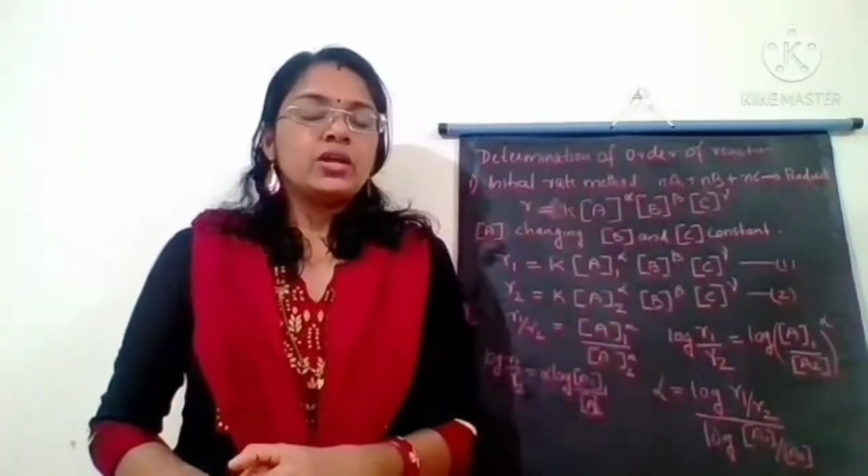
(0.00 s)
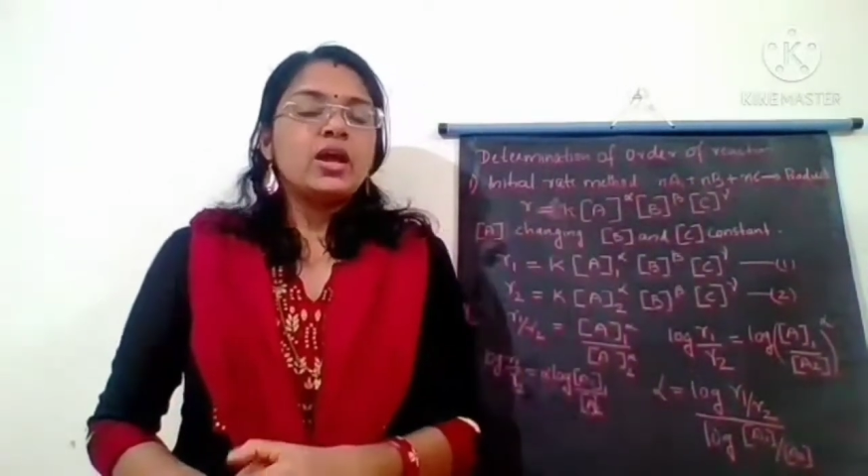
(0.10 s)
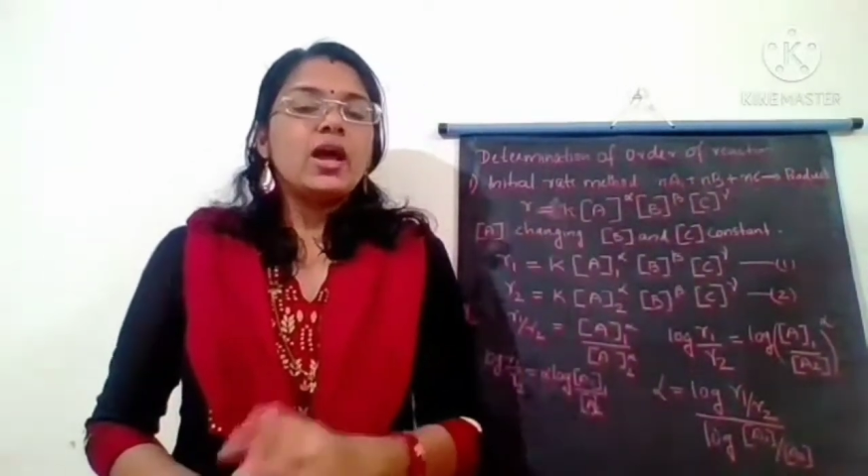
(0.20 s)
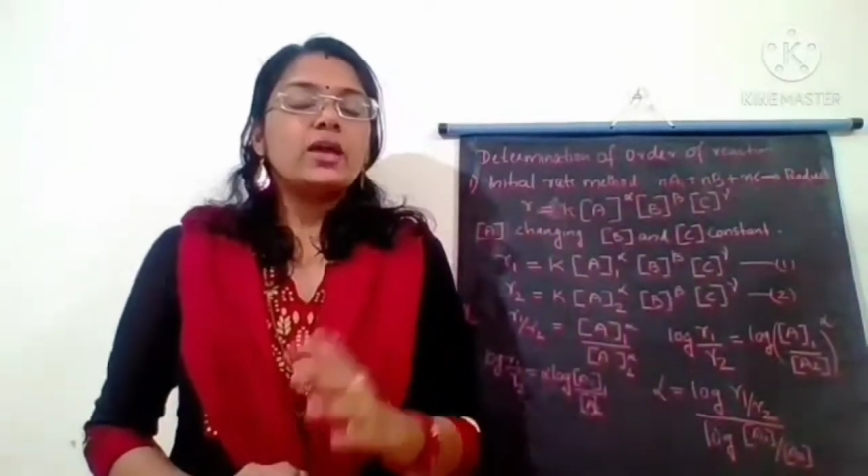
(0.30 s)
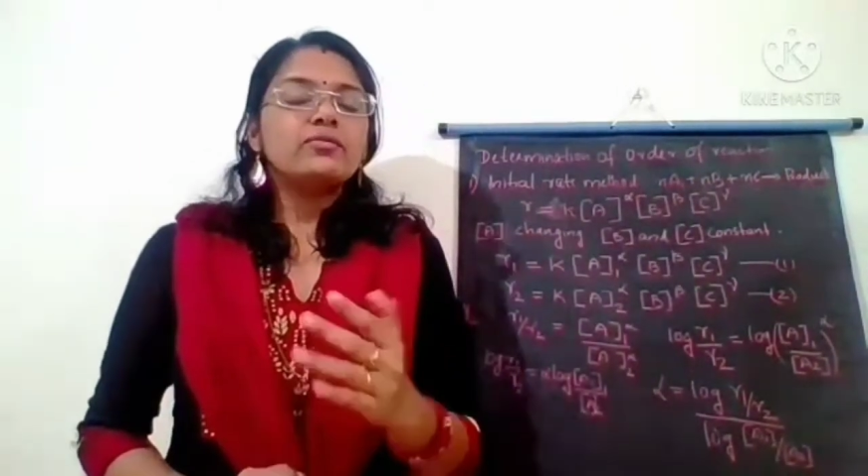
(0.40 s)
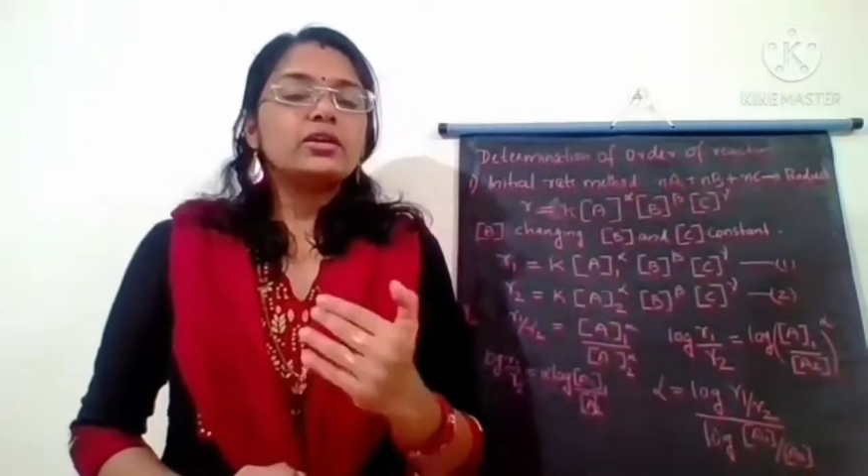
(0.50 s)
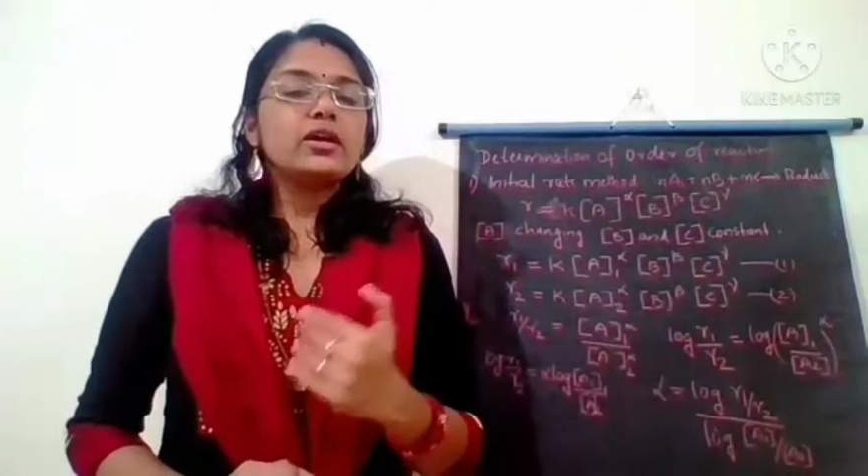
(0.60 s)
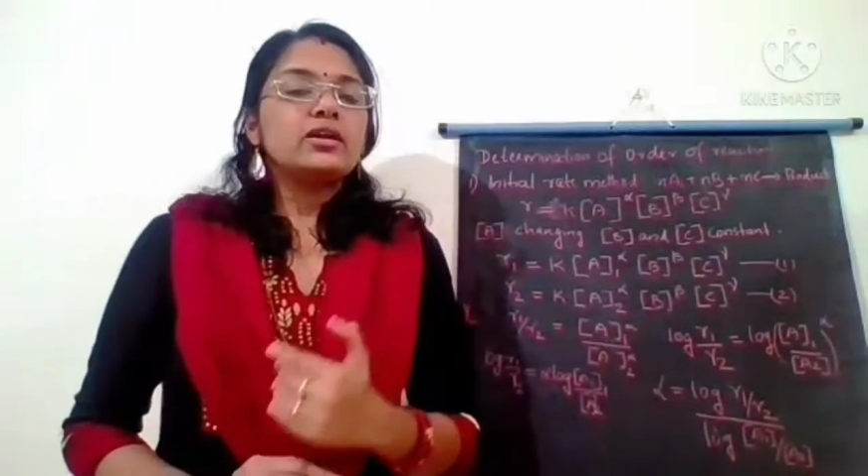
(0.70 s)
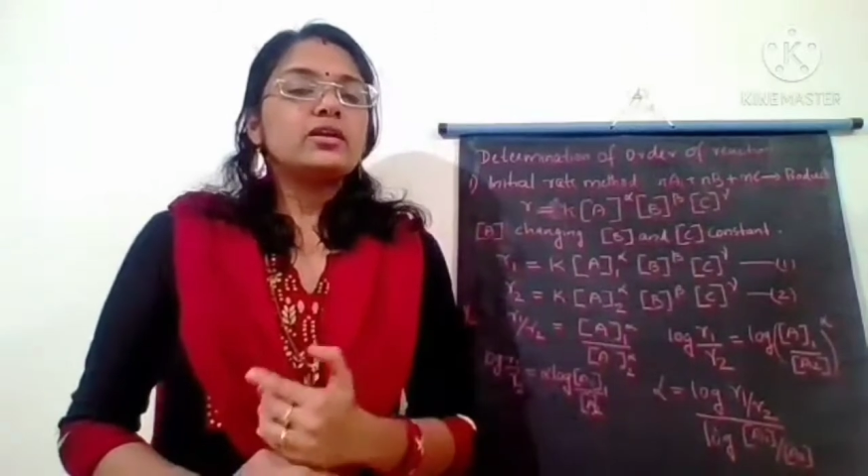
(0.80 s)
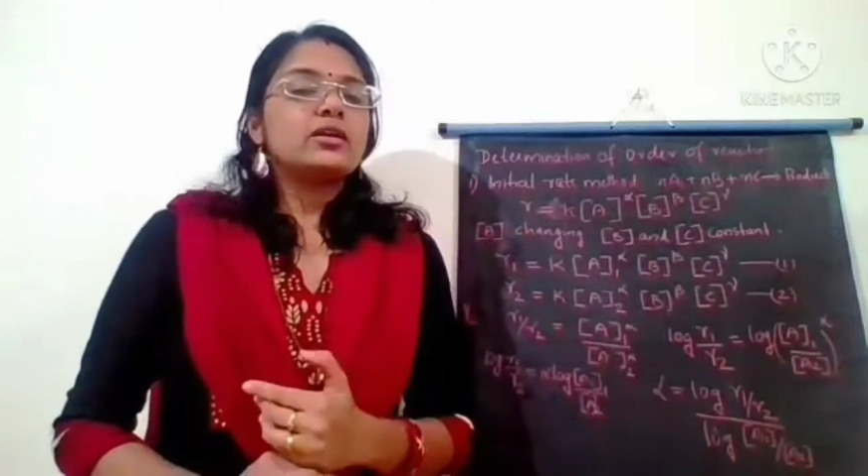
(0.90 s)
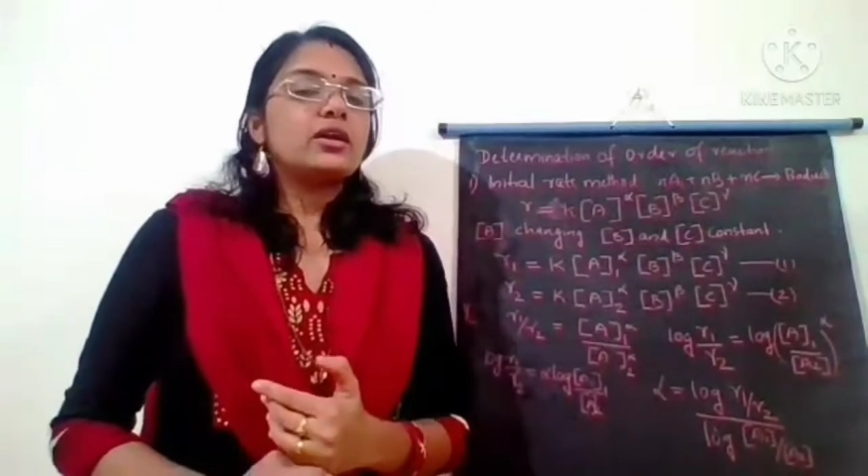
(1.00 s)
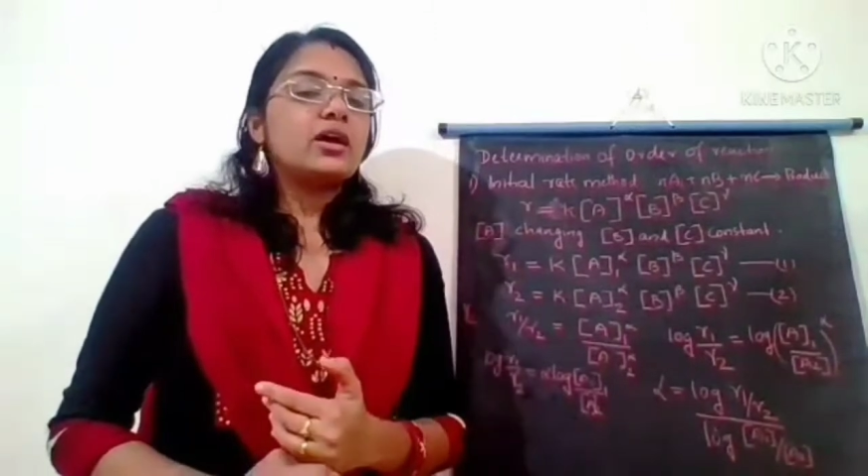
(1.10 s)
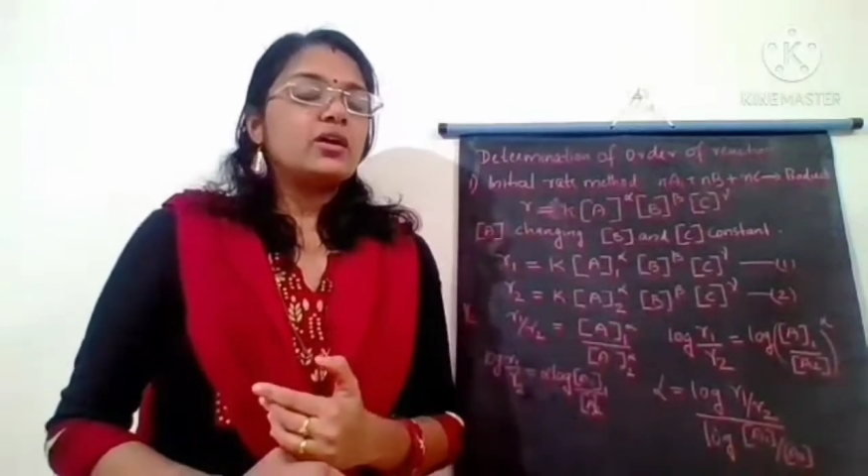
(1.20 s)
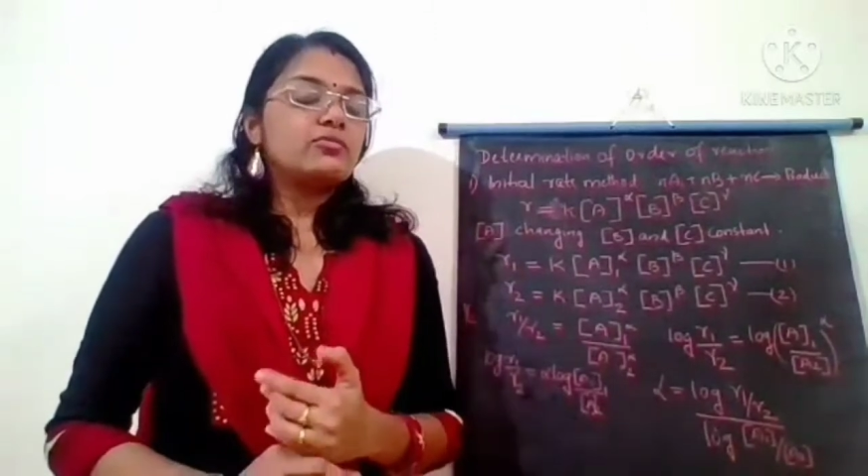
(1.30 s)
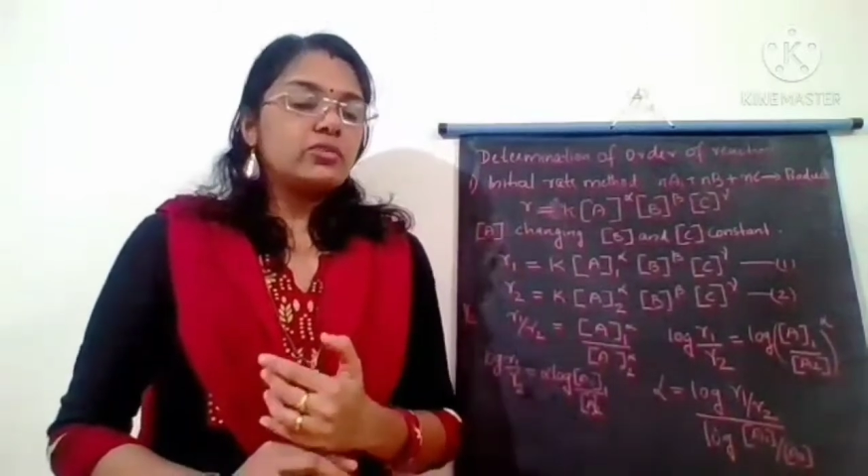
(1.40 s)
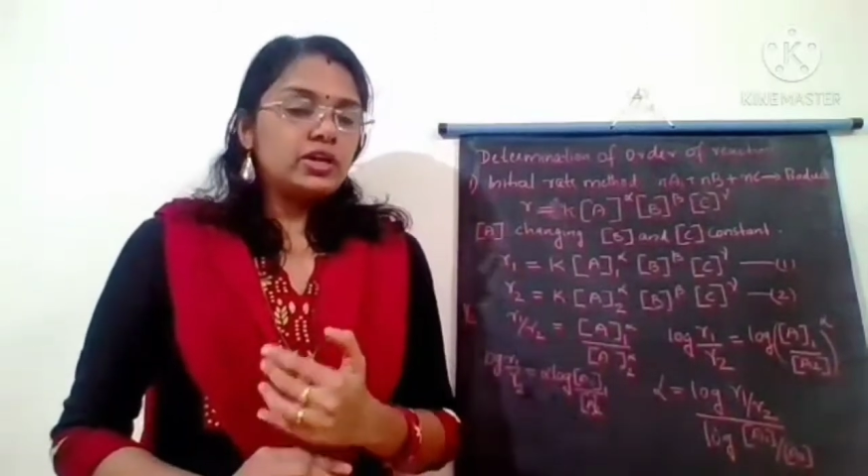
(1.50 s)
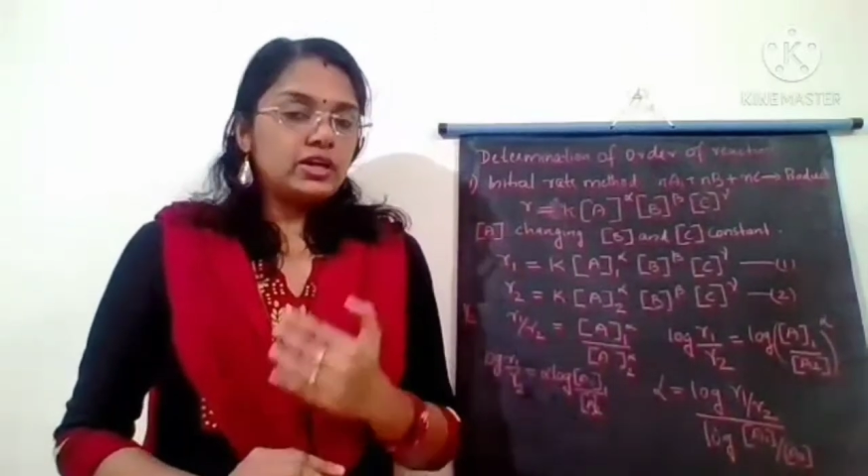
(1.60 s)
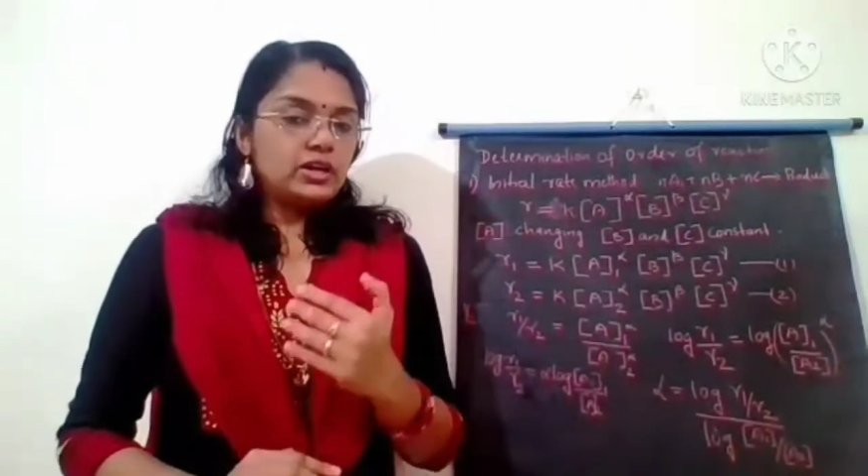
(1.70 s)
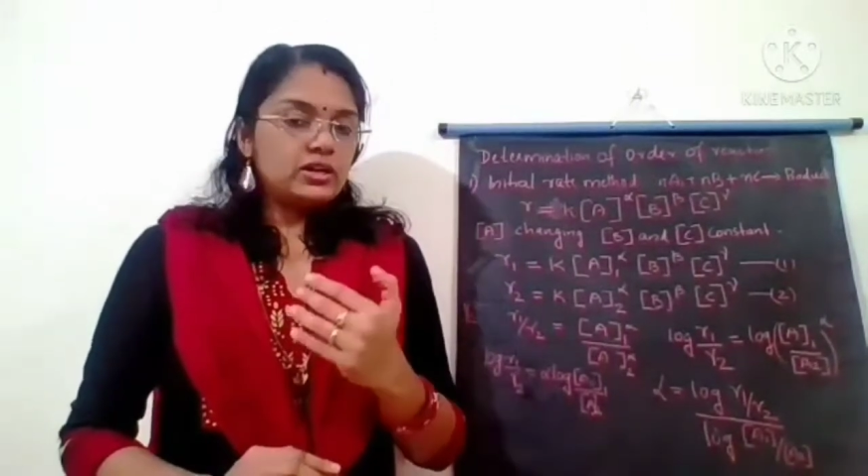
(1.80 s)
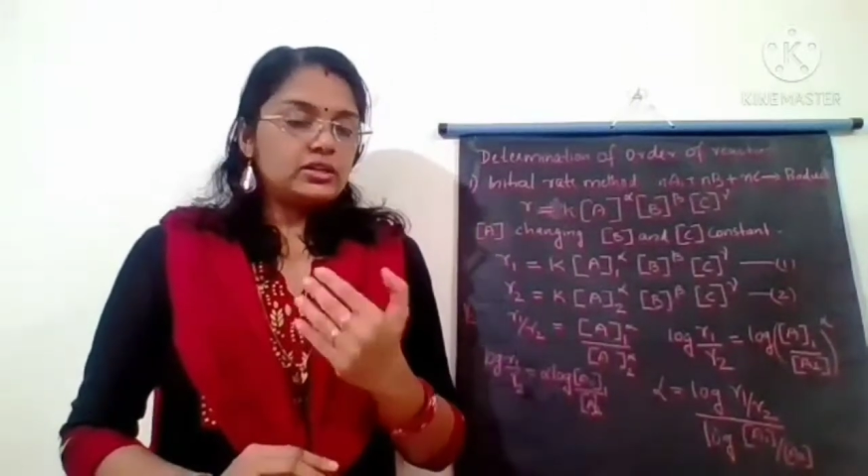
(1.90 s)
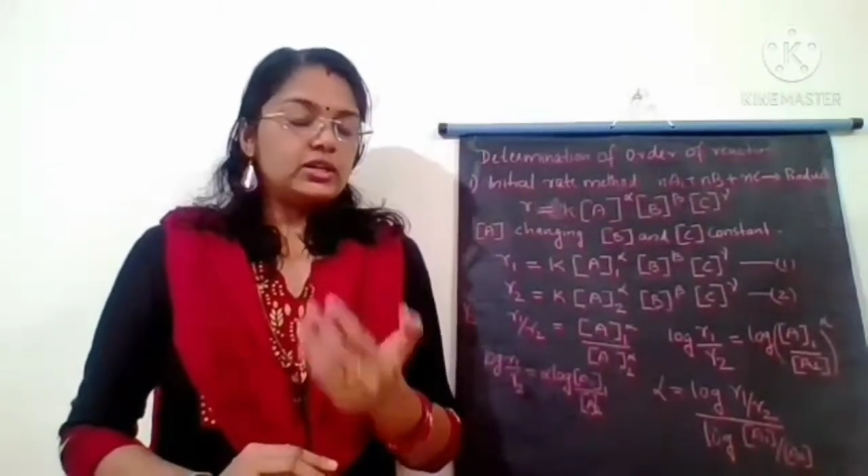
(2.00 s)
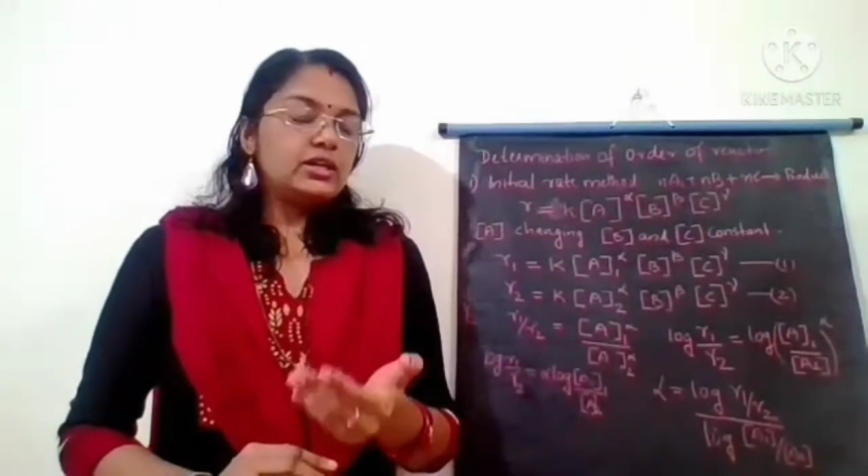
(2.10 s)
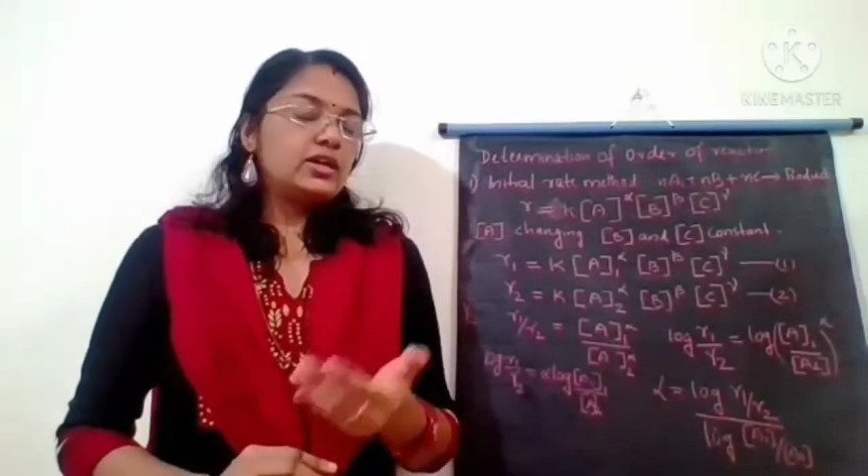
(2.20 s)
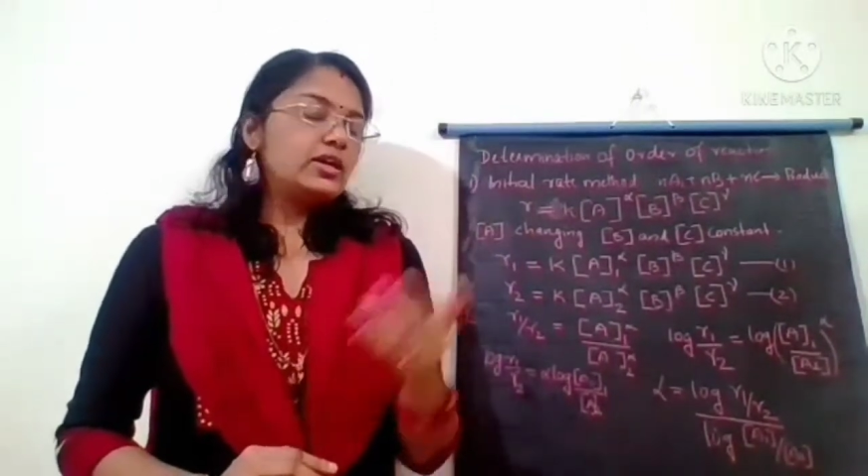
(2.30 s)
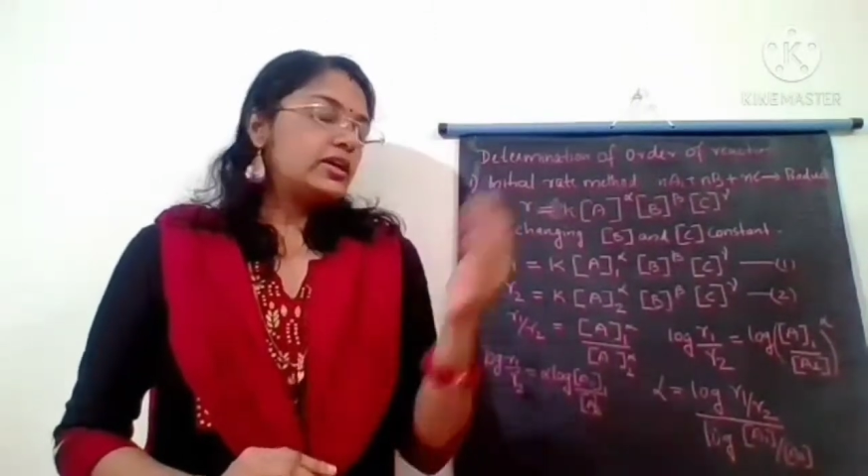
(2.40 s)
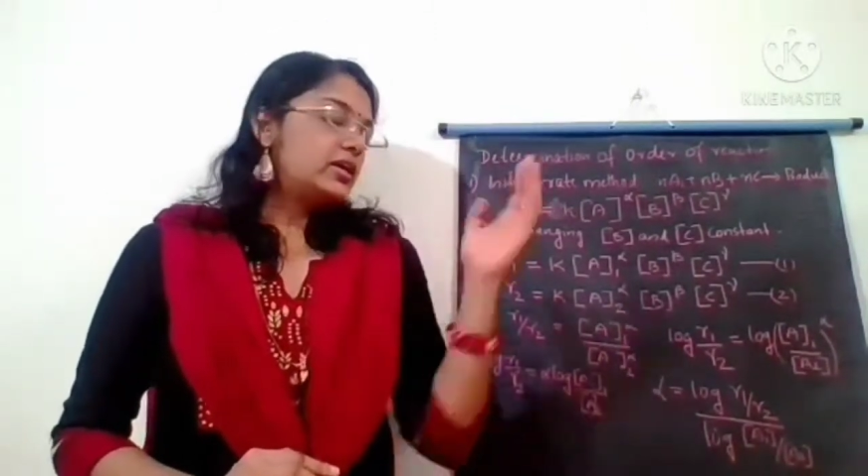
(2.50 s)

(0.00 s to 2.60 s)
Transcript: And we can write the